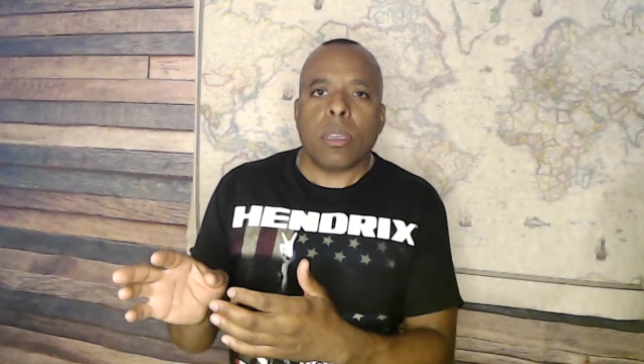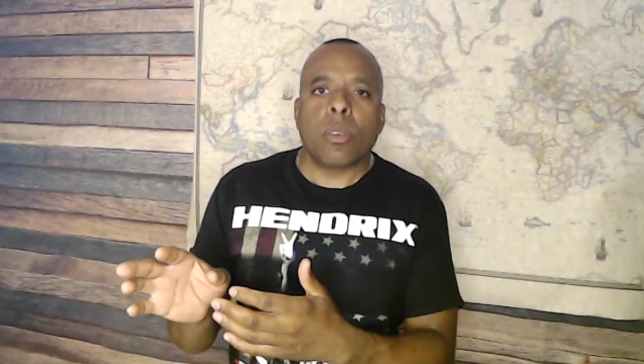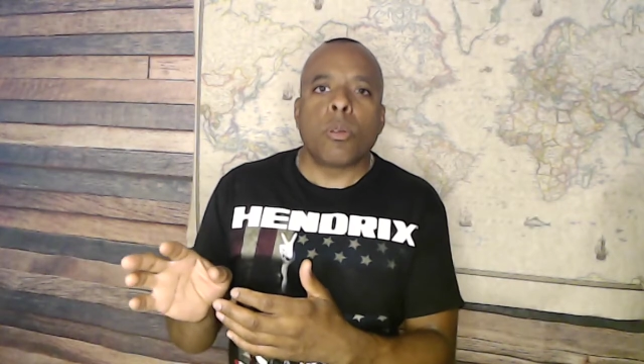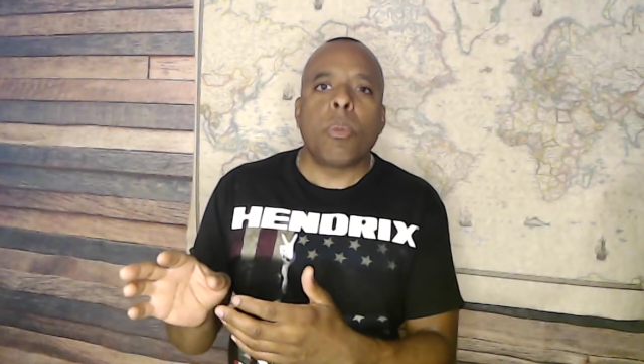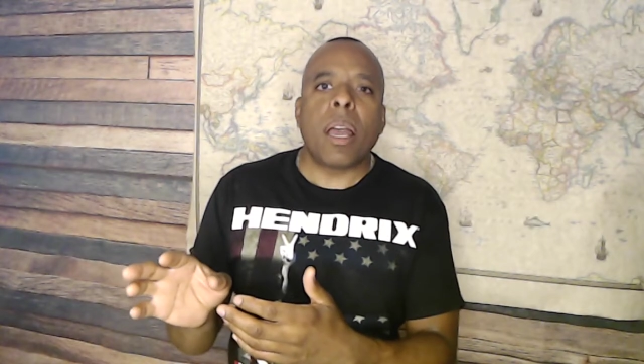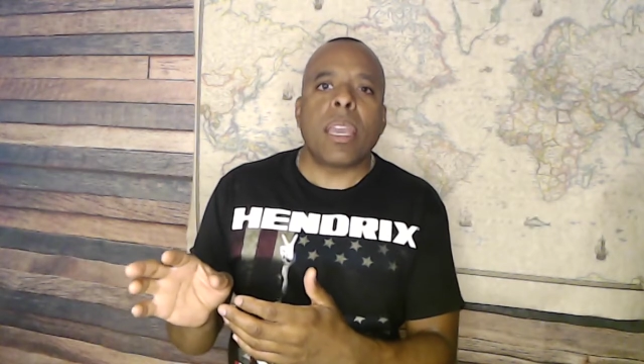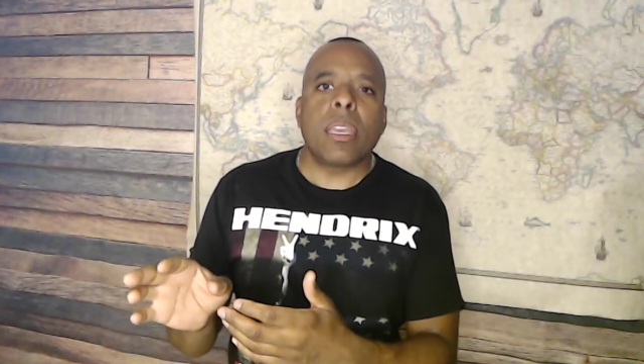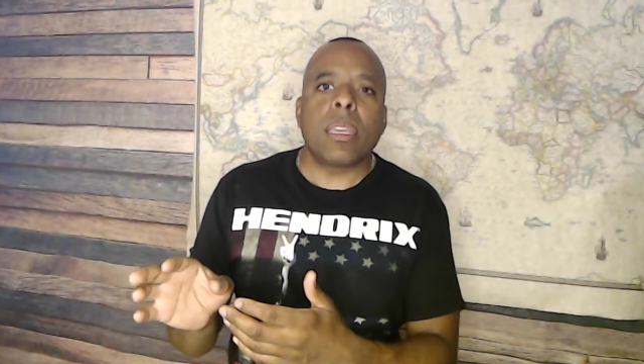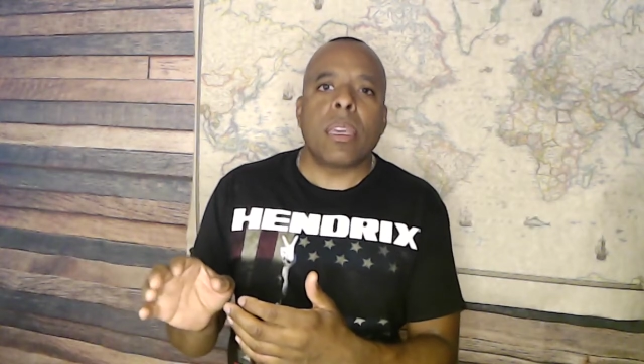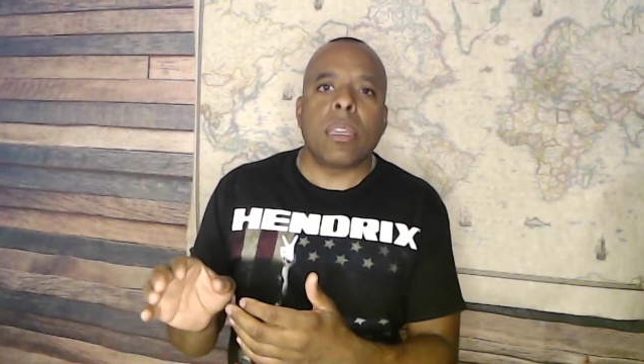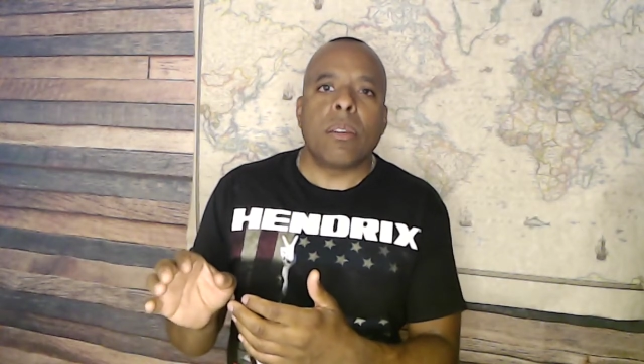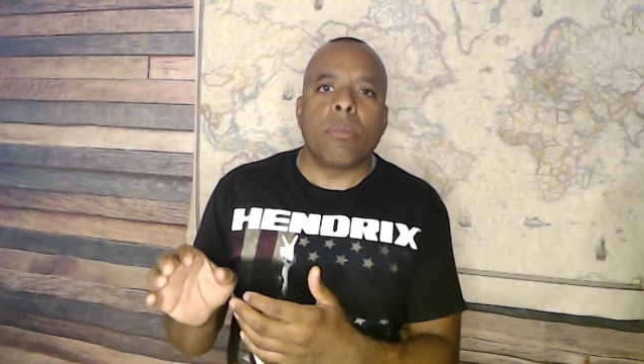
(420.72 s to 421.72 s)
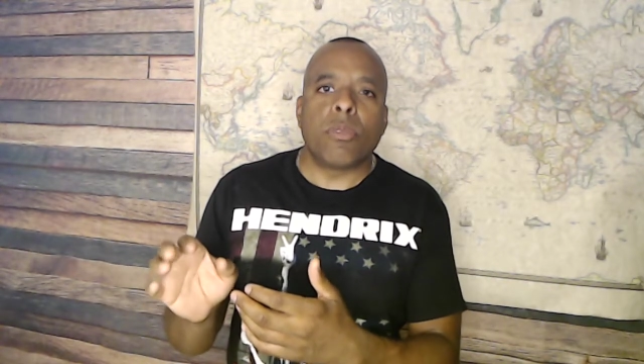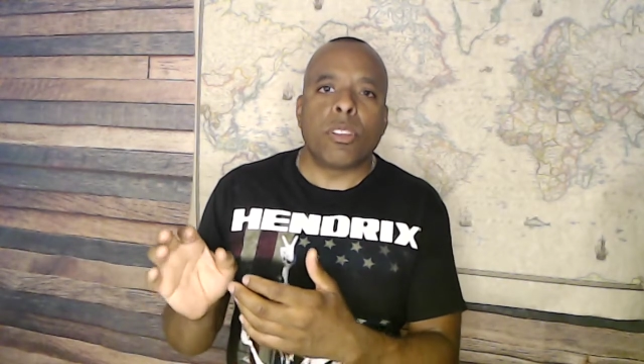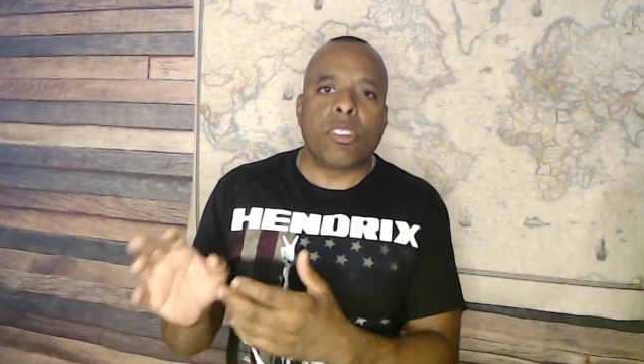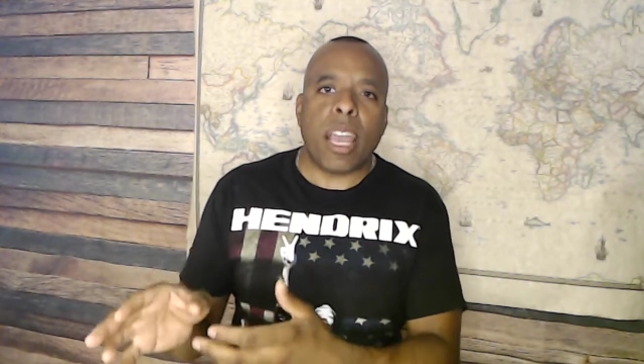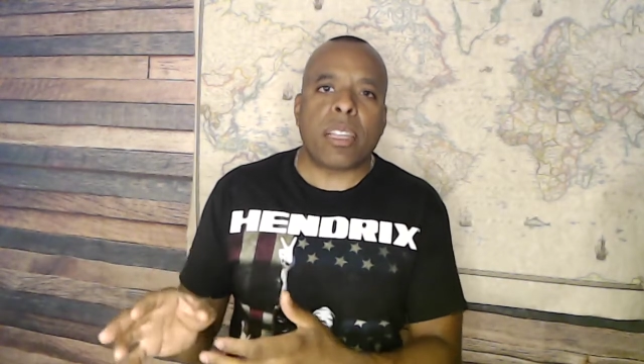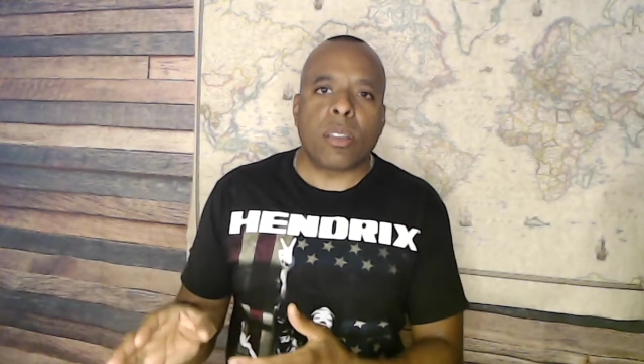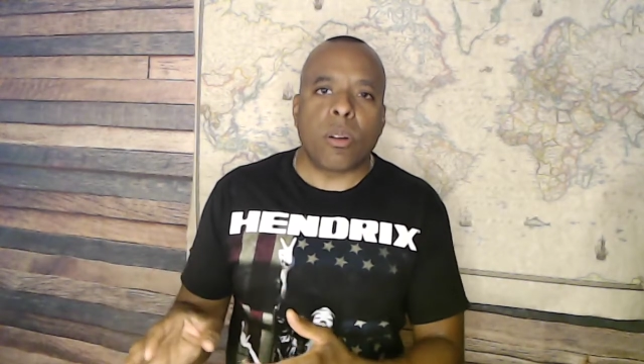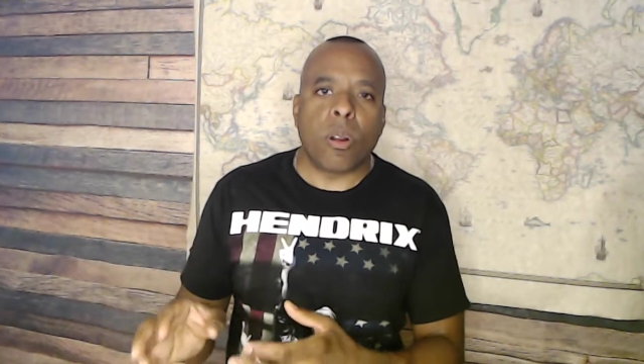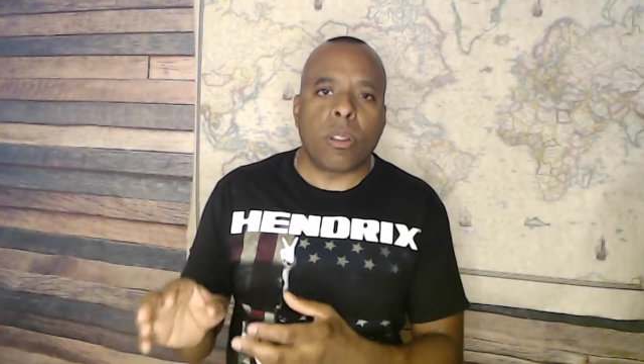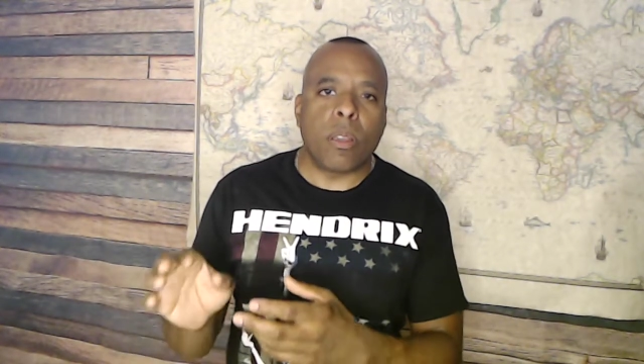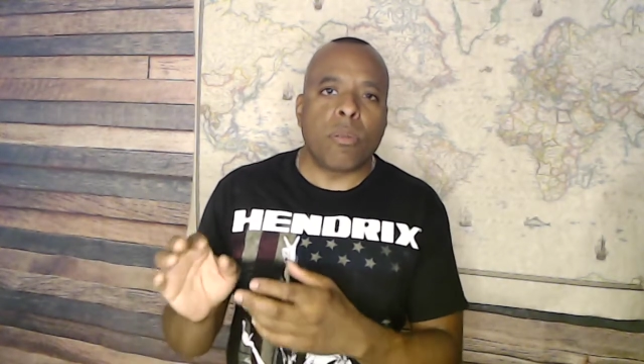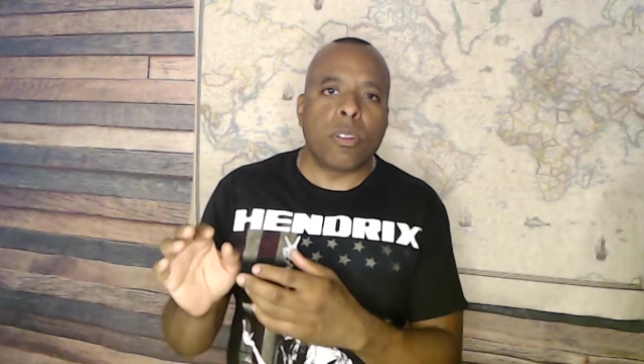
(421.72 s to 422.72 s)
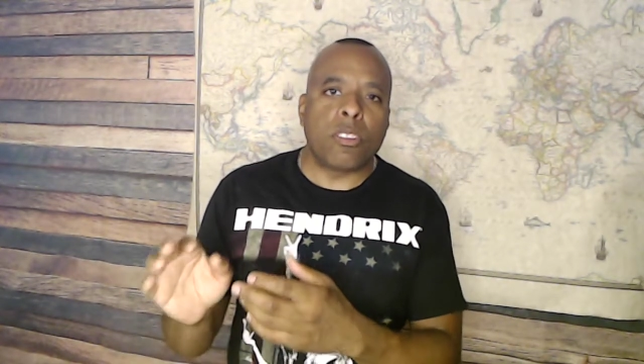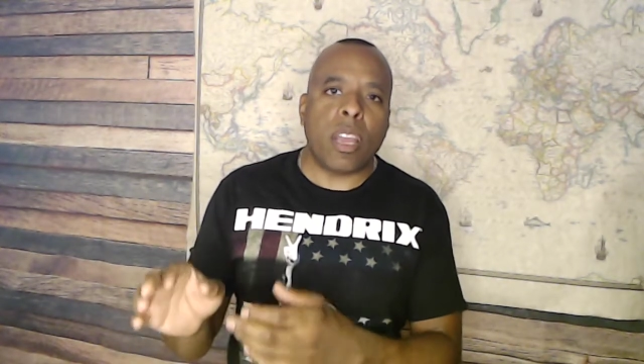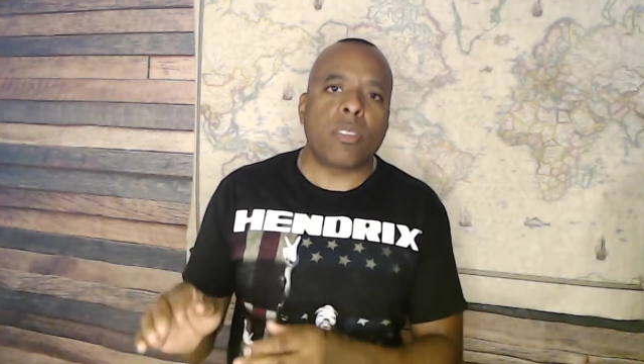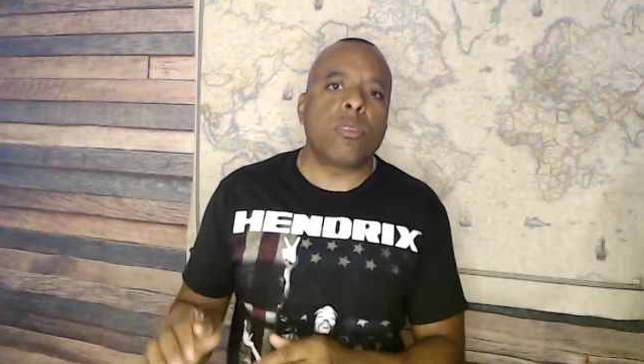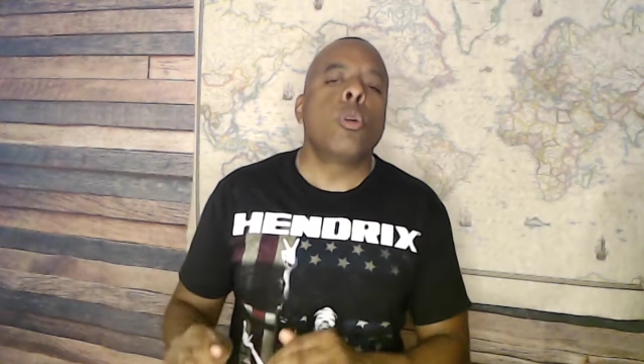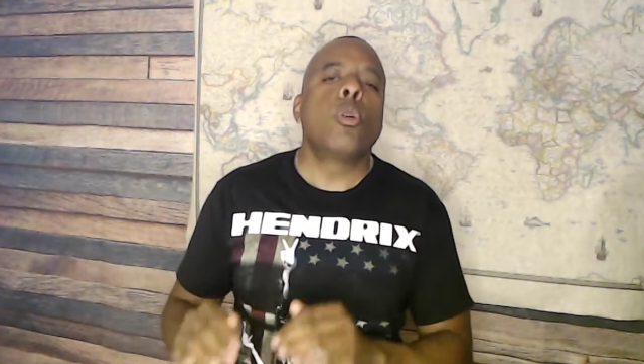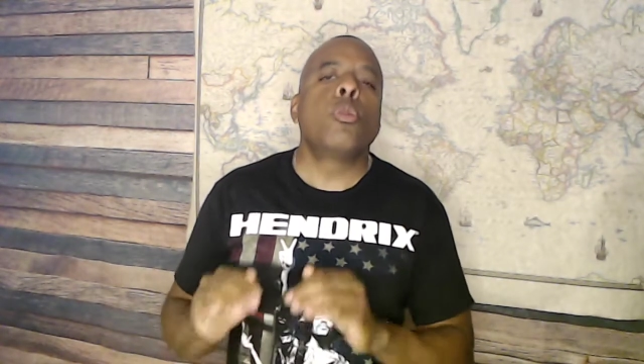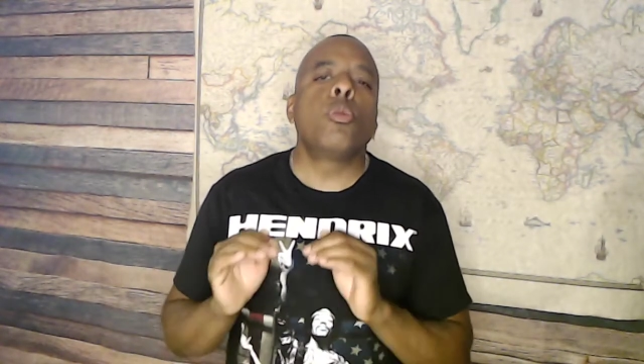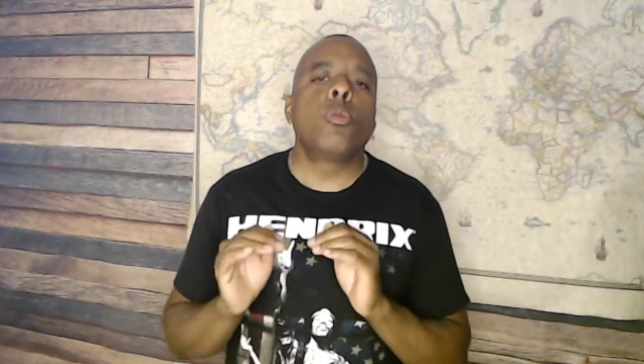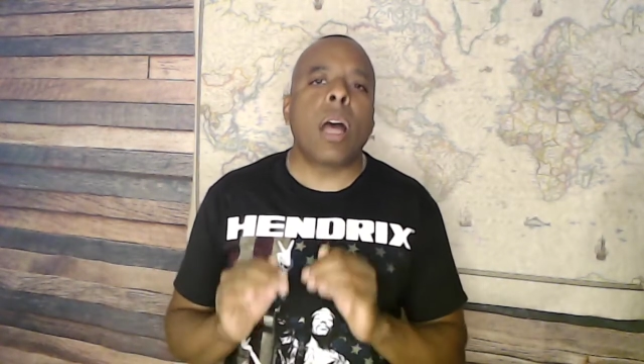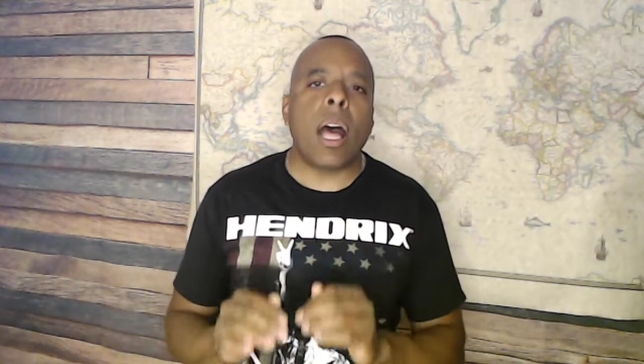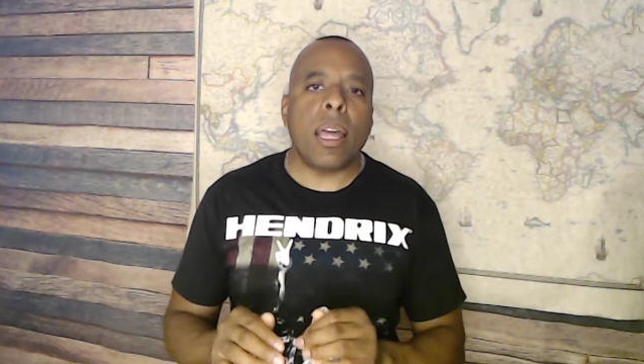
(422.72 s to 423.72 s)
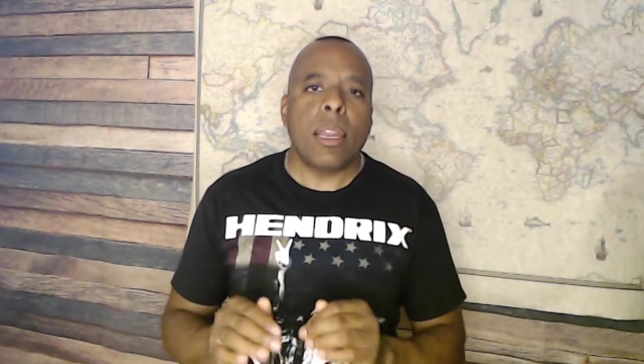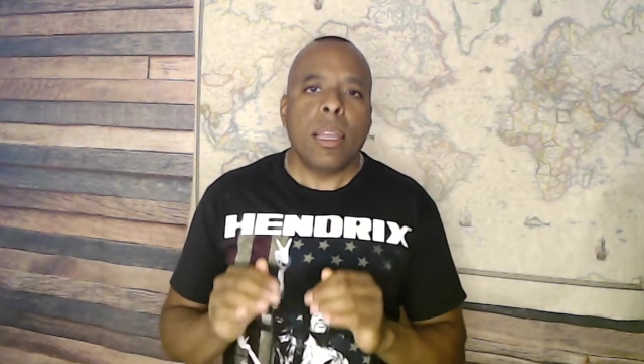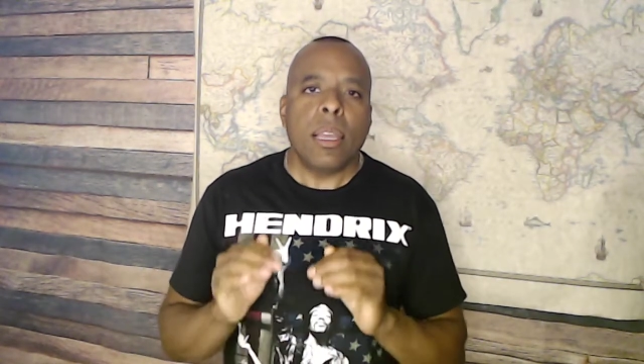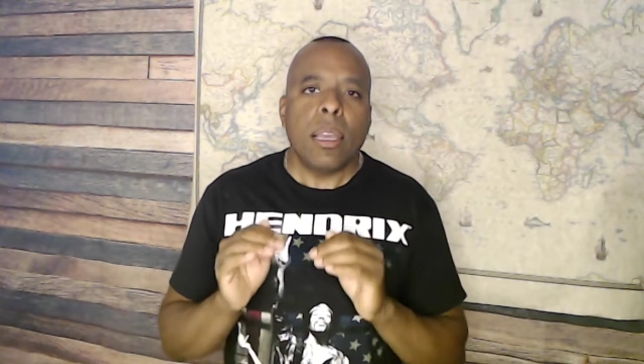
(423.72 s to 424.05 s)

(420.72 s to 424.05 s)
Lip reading: you might get rejected or they reject you, do not,